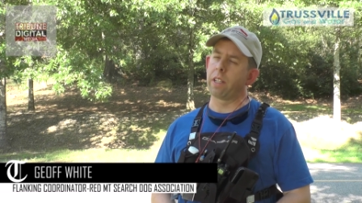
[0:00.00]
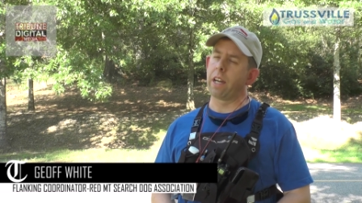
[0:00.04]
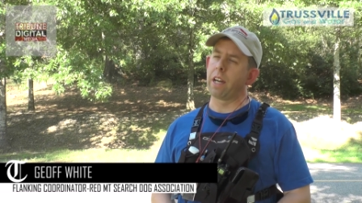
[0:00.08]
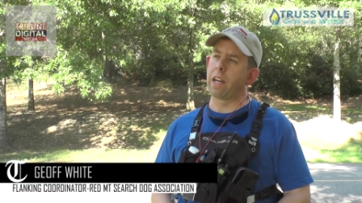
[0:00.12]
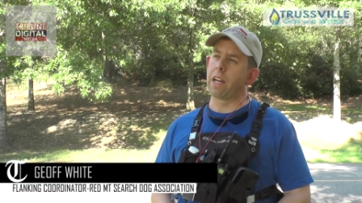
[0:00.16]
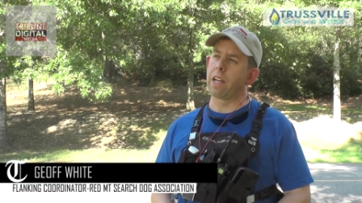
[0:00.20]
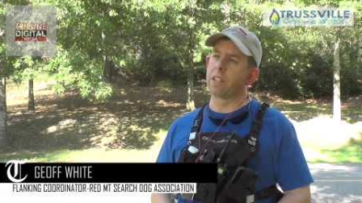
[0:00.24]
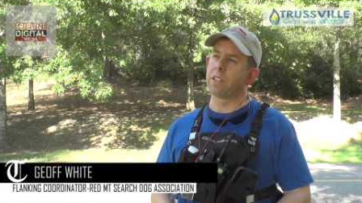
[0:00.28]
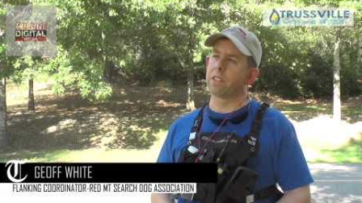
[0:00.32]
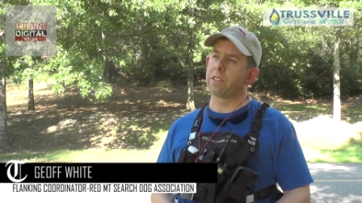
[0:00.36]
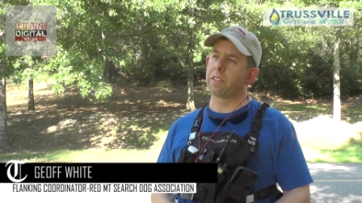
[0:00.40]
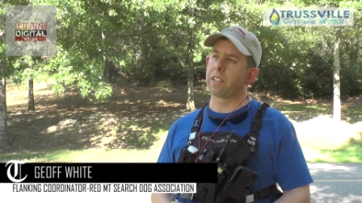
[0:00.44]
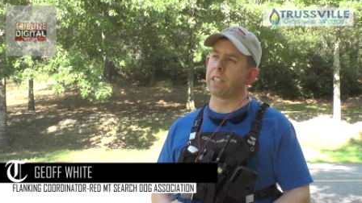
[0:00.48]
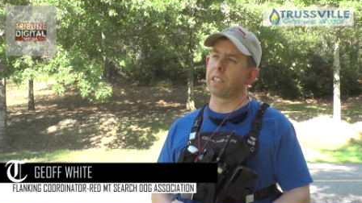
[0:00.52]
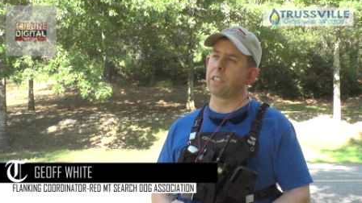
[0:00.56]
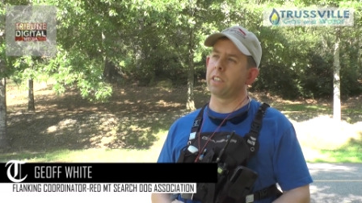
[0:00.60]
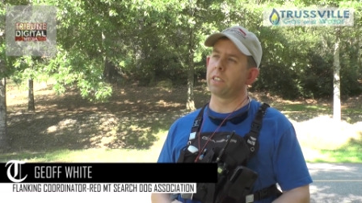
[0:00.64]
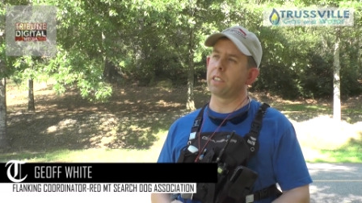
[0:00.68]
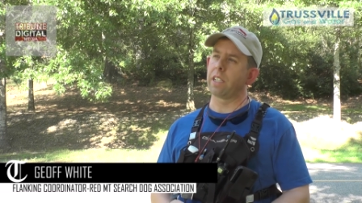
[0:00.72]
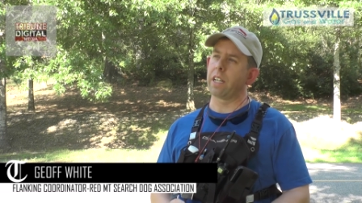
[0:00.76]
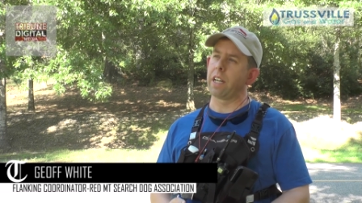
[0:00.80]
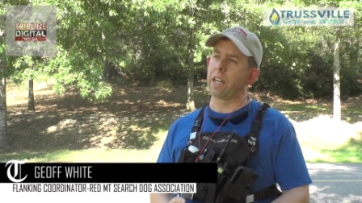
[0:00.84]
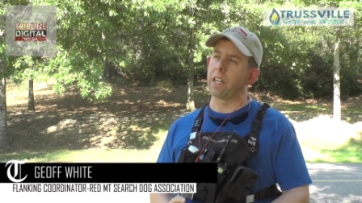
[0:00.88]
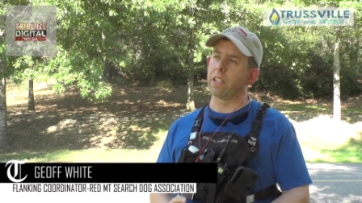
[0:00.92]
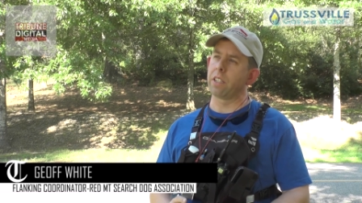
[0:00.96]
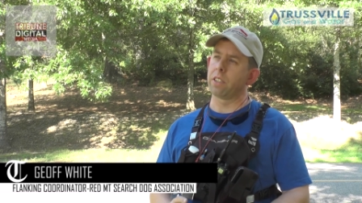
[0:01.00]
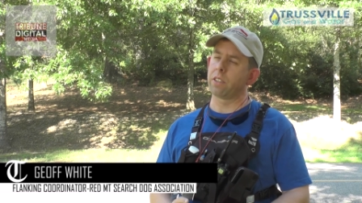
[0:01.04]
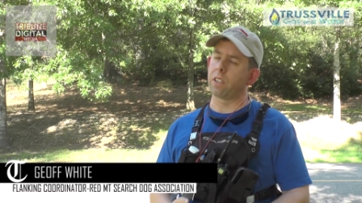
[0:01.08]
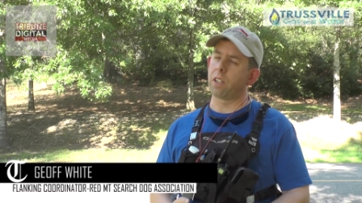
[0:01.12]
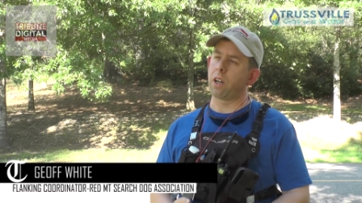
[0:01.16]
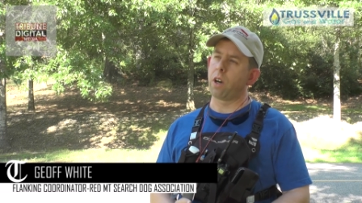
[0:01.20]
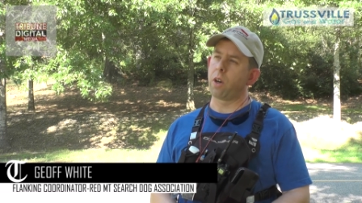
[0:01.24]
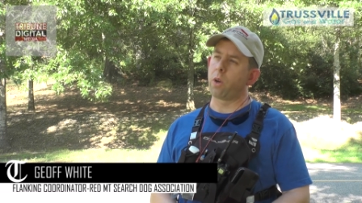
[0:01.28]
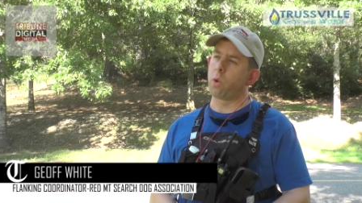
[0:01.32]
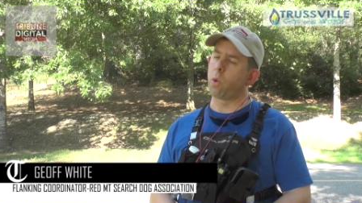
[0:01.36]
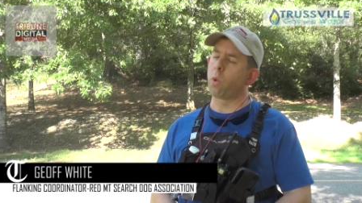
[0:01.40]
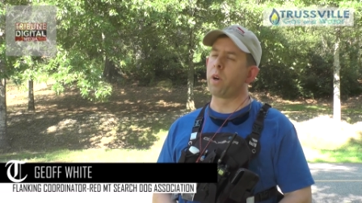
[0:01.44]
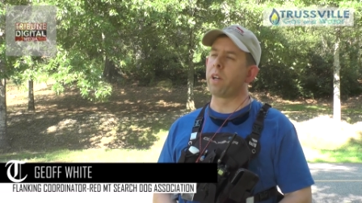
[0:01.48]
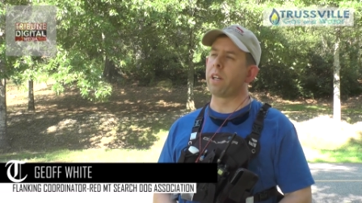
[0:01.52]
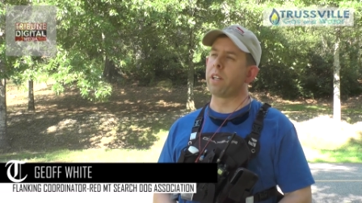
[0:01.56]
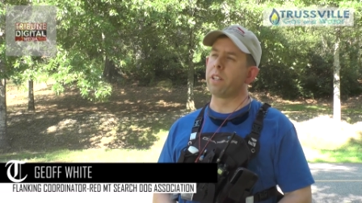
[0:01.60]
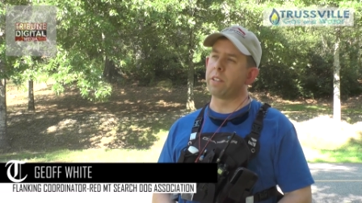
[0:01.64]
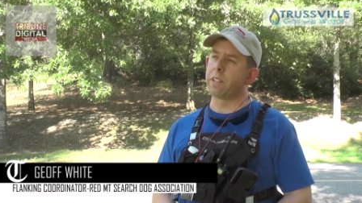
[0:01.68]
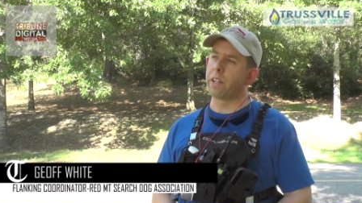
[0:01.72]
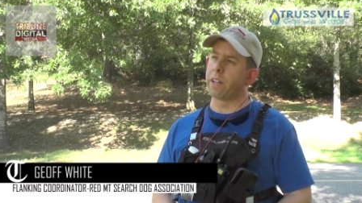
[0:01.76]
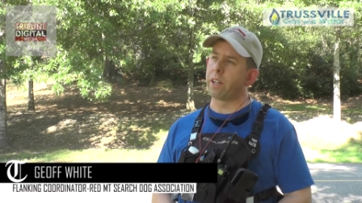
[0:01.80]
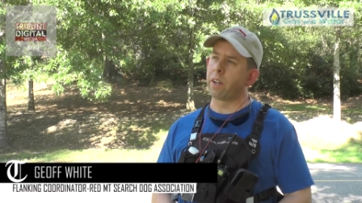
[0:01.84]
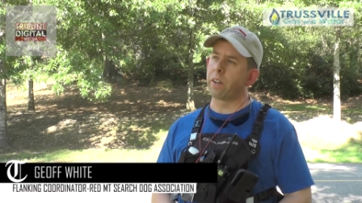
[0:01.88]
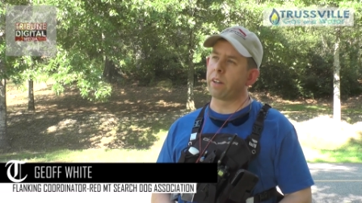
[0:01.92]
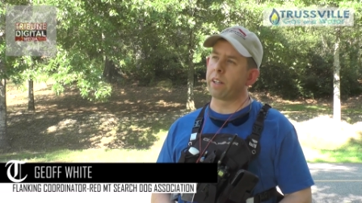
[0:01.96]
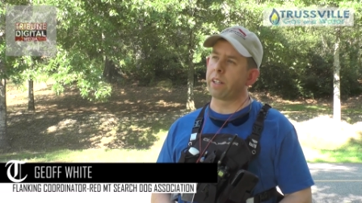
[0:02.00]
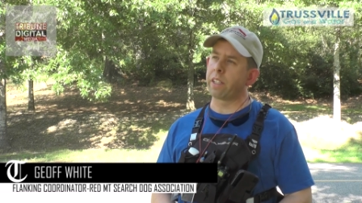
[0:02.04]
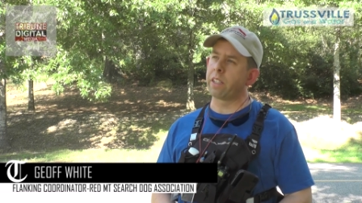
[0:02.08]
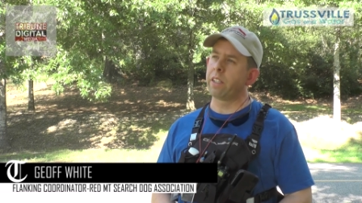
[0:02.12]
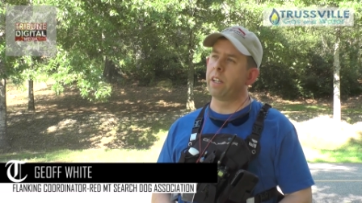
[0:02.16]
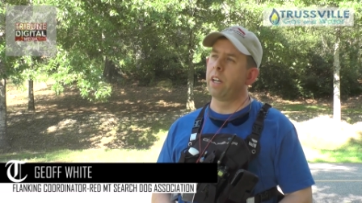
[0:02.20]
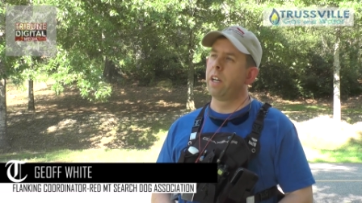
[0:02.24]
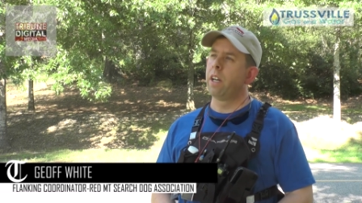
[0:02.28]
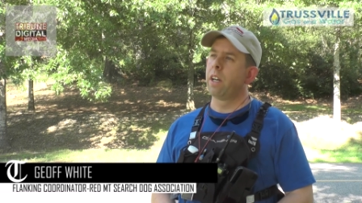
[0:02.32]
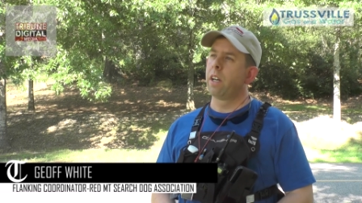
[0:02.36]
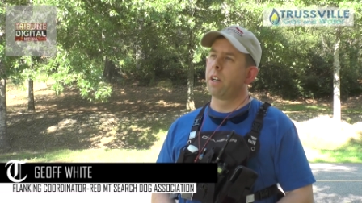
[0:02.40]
as things as our orienteering,